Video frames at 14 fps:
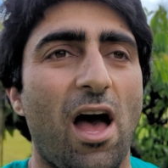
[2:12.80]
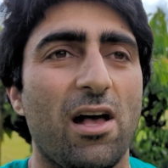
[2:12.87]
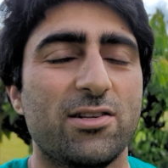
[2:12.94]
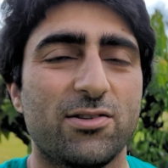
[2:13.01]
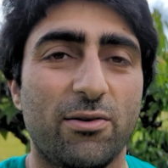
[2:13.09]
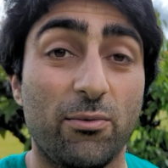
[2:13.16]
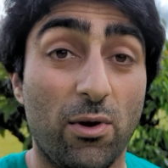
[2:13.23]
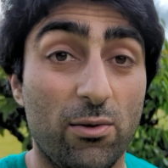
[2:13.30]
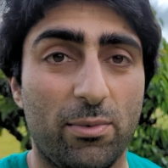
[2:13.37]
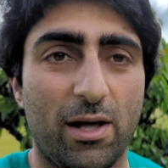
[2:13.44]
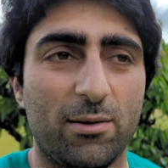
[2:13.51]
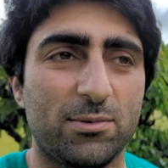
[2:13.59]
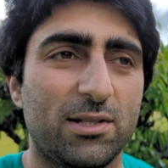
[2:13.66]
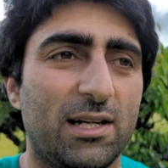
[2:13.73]
so it won't be
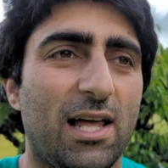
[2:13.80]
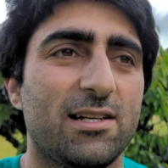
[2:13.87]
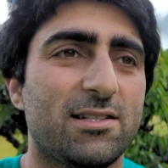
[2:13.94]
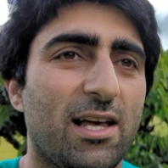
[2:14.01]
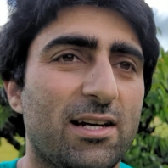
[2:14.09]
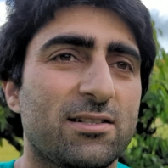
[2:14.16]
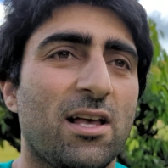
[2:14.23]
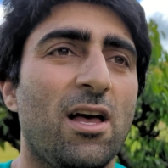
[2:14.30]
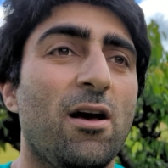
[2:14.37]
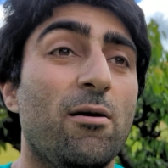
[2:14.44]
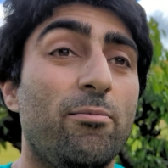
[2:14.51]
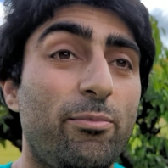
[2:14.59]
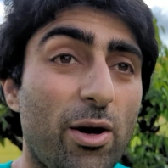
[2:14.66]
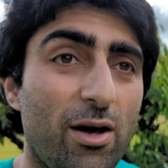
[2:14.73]
able to lay its eggs.
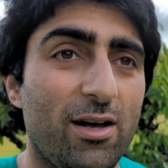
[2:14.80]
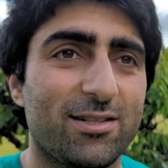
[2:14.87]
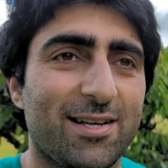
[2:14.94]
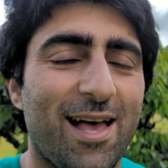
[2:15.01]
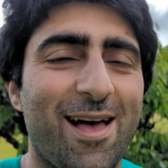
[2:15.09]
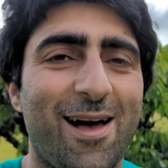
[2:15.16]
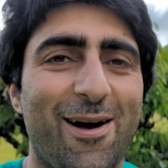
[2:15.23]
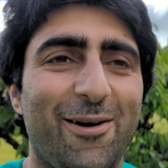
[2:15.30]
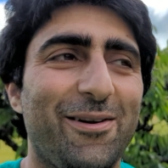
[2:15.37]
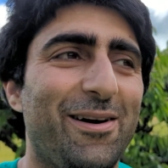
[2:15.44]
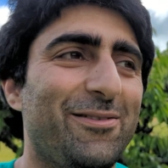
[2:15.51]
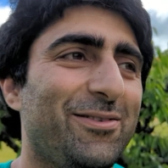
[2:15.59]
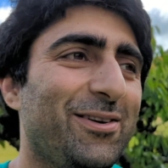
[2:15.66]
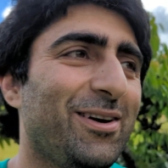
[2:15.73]
Birds,
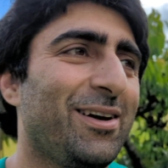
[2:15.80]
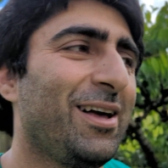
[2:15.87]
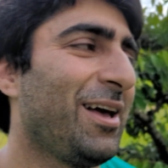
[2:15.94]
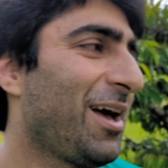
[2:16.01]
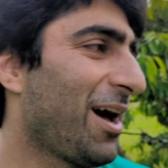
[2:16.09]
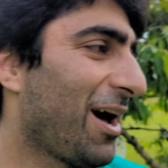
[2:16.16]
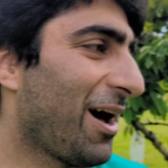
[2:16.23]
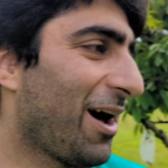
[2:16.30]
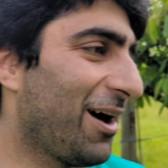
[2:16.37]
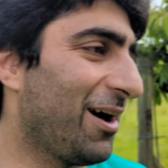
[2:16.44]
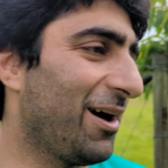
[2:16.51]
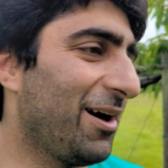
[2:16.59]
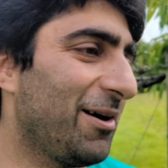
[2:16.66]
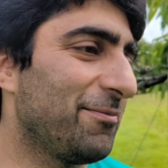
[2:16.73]
however,
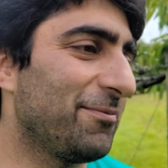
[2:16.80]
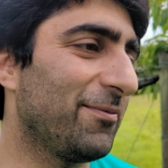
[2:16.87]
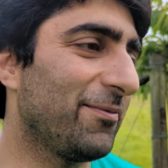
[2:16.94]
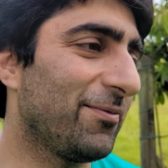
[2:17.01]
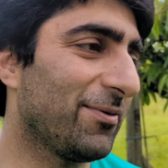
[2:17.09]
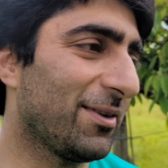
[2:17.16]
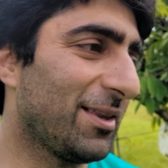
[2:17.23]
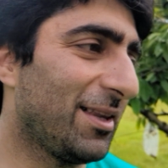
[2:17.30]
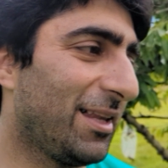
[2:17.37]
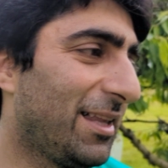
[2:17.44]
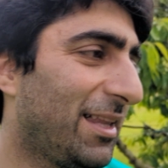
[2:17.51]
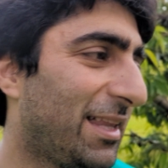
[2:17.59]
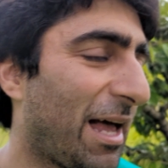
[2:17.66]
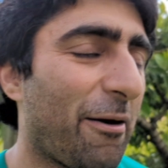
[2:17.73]

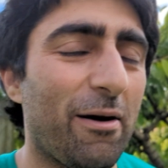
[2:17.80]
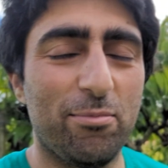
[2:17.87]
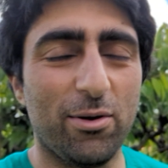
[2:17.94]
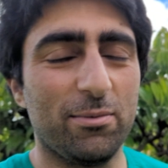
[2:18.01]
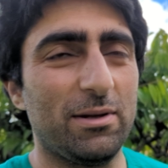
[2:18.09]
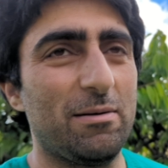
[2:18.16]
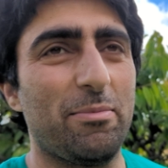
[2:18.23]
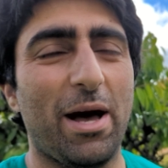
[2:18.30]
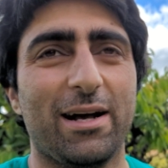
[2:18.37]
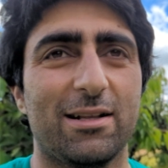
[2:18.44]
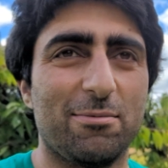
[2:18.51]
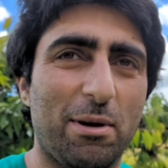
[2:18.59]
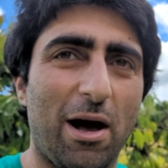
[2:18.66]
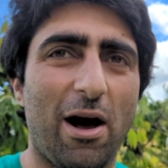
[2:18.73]
now I probably bagged
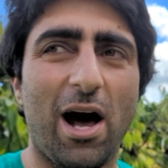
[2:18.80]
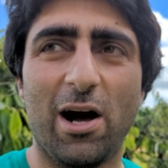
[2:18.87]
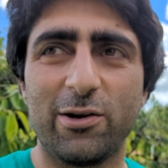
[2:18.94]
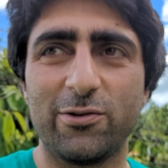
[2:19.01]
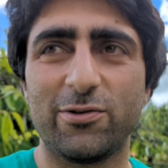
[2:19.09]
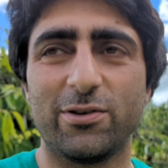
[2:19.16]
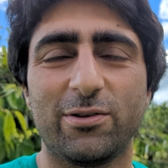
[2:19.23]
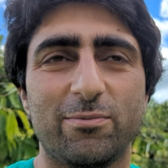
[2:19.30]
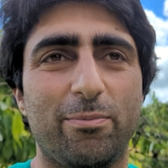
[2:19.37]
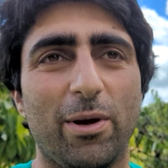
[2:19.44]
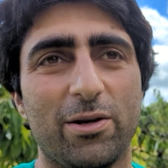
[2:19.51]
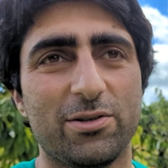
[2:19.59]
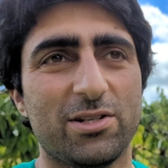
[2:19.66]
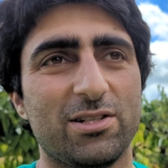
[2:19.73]
about 100
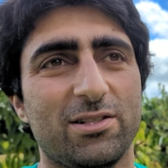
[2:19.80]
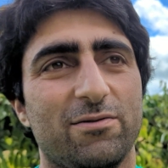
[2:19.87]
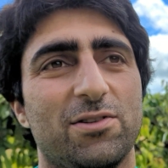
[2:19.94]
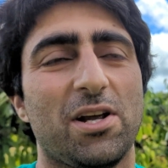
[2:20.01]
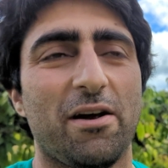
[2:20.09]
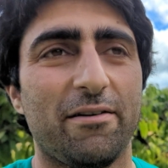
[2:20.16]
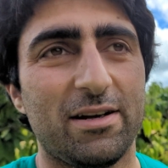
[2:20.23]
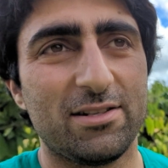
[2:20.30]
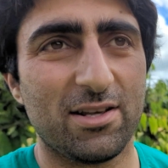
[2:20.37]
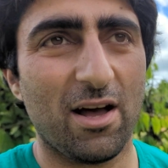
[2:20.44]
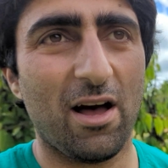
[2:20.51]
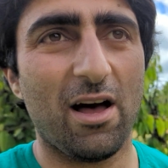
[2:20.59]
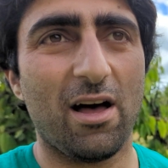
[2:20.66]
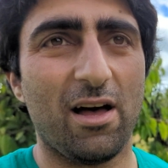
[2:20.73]
bunches of cherries
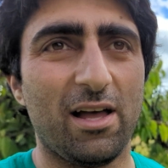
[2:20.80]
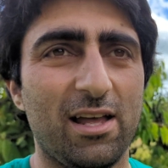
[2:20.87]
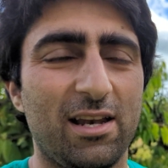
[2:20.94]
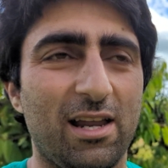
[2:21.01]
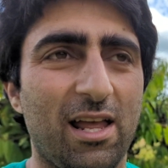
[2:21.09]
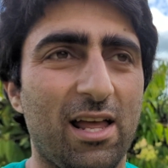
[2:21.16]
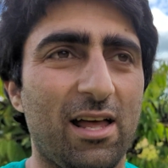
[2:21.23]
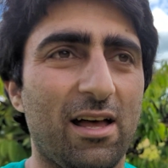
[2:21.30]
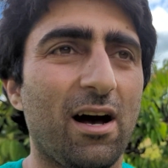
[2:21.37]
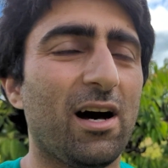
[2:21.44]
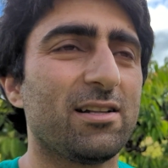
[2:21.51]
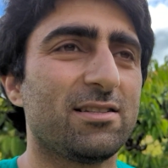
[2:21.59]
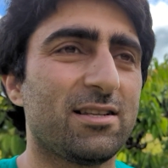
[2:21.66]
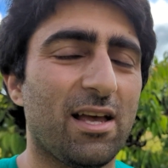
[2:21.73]
in here.
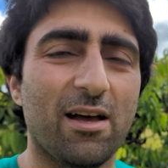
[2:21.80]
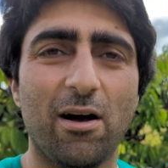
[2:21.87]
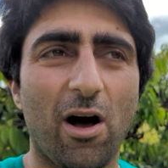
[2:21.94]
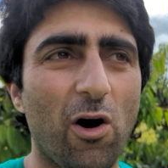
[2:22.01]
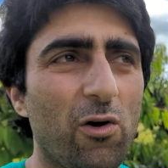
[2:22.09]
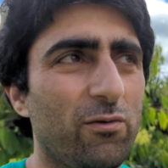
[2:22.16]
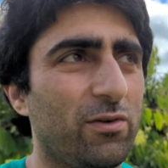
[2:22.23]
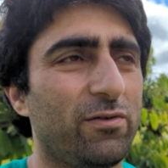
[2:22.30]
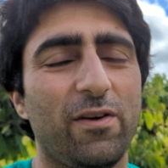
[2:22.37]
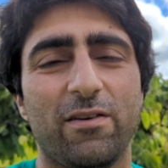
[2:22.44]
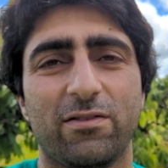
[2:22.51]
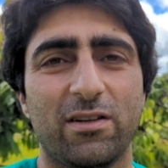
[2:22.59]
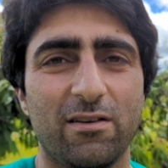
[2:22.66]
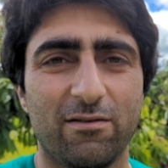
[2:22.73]
I'd say over
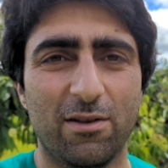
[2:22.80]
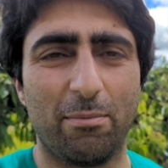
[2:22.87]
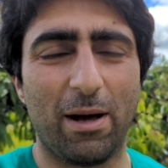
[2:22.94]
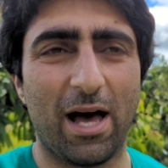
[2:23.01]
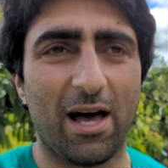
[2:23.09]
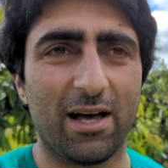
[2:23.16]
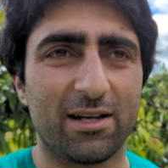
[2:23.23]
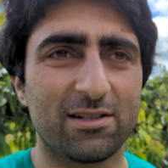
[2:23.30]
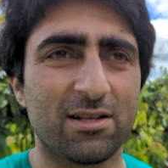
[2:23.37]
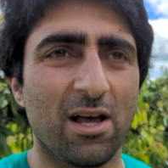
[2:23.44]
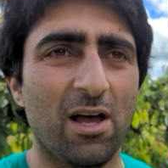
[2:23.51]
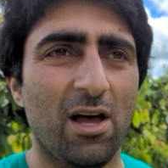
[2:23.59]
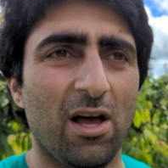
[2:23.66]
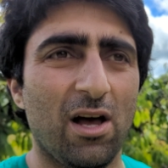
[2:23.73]
50 of the bags,
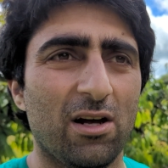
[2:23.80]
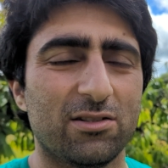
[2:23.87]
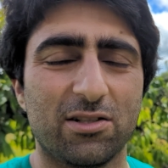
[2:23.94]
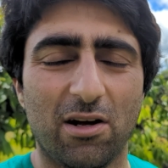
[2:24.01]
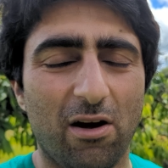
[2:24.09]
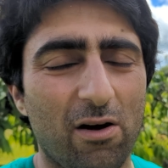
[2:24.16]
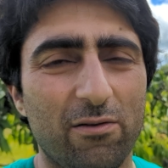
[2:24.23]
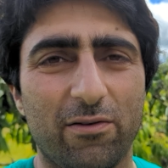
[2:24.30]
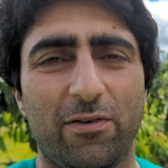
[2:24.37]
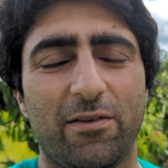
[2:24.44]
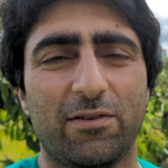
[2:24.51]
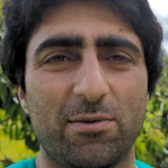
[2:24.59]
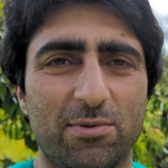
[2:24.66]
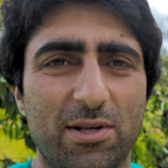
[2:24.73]
so over
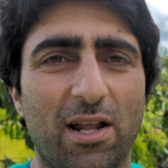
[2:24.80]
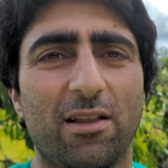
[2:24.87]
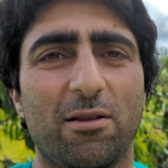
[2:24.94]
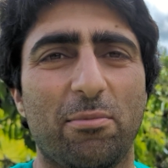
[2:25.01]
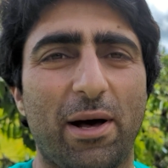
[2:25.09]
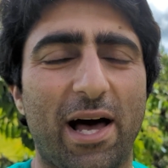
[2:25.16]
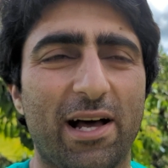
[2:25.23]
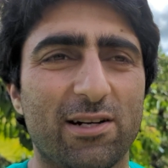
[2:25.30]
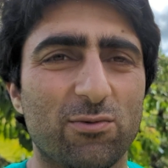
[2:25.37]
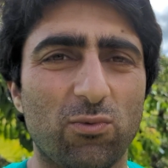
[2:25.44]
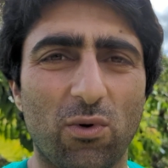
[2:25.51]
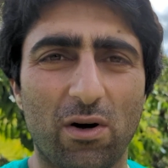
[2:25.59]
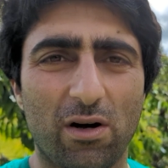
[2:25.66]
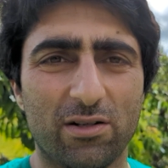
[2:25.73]
50% of the bags
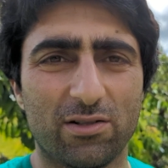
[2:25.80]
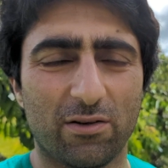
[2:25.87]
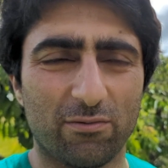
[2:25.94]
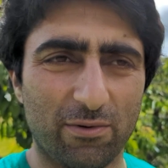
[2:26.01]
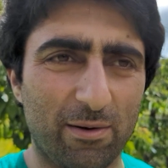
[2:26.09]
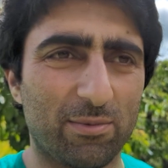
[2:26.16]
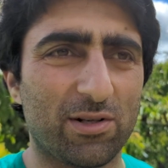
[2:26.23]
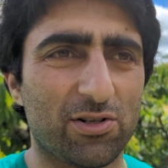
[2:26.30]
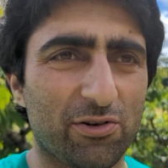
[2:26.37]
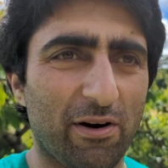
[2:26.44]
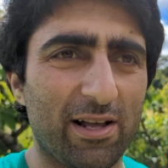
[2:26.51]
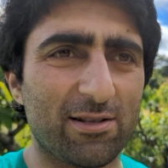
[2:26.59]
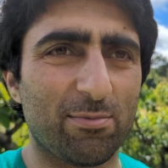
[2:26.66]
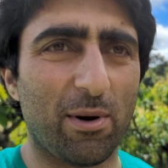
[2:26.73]
were sort of ripped to
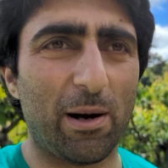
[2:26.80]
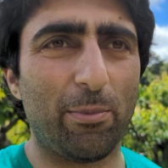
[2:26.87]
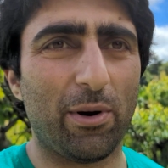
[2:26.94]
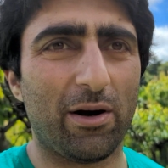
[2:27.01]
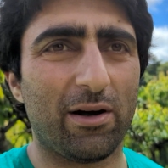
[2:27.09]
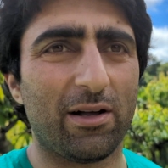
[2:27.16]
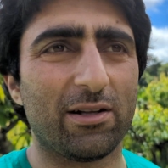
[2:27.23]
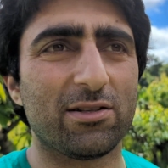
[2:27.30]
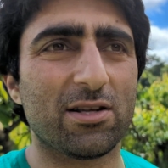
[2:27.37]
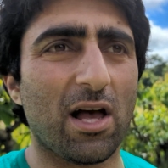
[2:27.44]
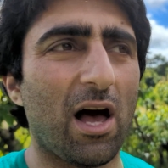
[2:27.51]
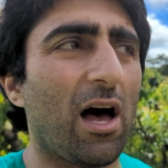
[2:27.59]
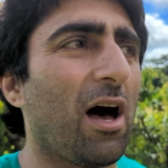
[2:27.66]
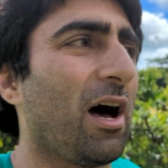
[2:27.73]
shreds by birds.
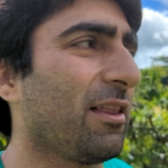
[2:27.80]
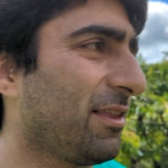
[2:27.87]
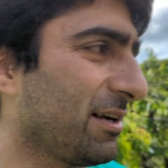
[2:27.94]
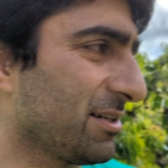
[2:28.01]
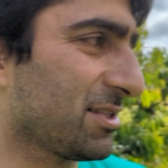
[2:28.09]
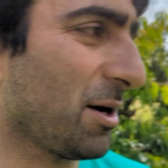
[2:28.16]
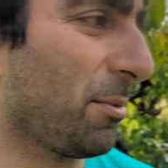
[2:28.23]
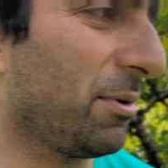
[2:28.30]
I think some